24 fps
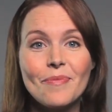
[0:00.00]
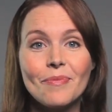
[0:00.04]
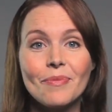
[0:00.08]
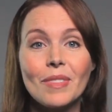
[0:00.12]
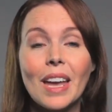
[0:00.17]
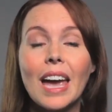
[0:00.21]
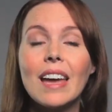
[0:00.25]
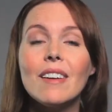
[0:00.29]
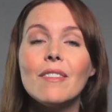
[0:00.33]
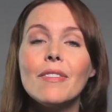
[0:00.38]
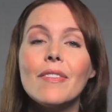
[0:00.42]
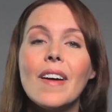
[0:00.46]

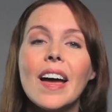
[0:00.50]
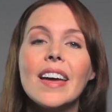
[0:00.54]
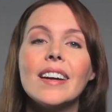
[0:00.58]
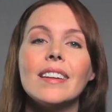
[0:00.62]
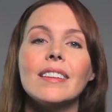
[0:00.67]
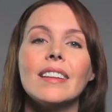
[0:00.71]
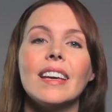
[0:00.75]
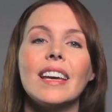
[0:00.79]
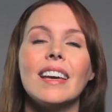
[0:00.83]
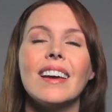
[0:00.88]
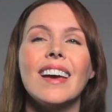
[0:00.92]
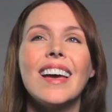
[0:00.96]
And
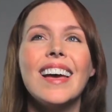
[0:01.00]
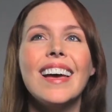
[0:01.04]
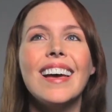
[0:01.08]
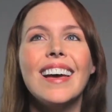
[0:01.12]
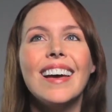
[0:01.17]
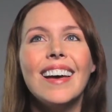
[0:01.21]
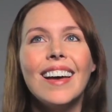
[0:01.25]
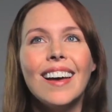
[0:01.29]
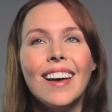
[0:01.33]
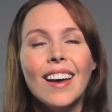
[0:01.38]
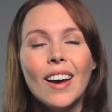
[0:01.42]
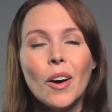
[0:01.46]
finally,
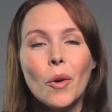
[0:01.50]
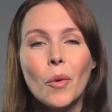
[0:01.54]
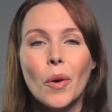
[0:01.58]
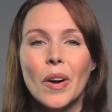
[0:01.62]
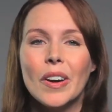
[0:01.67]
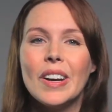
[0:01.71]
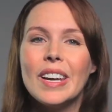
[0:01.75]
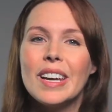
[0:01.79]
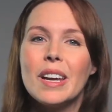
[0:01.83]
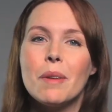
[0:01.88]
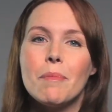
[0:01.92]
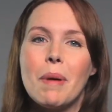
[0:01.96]

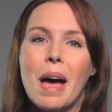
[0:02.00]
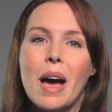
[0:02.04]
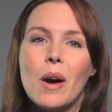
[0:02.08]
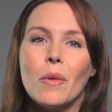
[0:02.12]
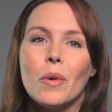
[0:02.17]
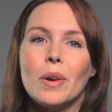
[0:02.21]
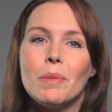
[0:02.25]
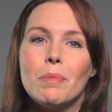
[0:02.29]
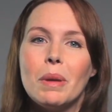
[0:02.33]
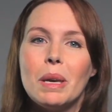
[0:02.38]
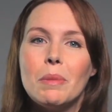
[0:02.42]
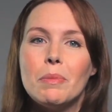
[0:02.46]
worrying about
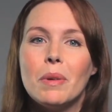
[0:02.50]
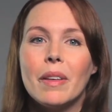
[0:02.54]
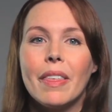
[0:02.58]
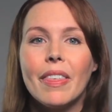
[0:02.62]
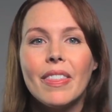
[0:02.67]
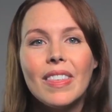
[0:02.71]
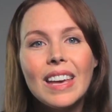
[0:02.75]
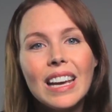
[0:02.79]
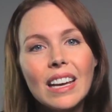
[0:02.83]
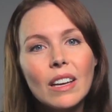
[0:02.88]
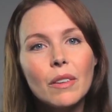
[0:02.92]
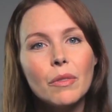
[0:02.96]
what people
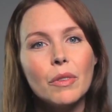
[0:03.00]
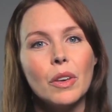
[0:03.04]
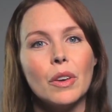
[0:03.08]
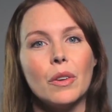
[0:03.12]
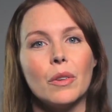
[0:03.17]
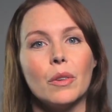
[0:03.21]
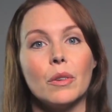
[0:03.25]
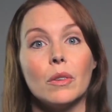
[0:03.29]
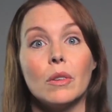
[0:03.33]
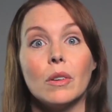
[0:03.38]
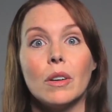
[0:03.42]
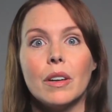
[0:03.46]
think of
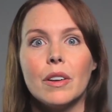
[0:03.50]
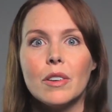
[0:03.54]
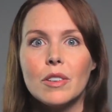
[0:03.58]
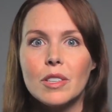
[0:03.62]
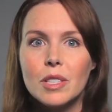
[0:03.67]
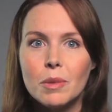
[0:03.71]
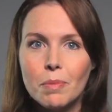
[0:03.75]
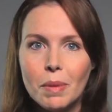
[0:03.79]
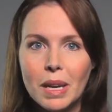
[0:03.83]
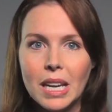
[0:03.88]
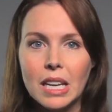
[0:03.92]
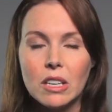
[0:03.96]
you or your
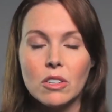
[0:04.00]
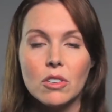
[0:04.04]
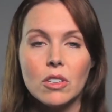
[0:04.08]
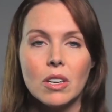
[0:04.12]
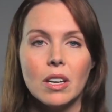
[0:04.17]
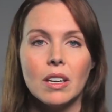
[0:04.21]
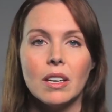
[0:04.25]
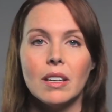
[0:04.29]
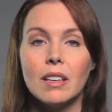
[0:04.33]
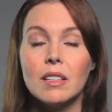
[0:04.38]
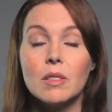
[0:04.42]
speech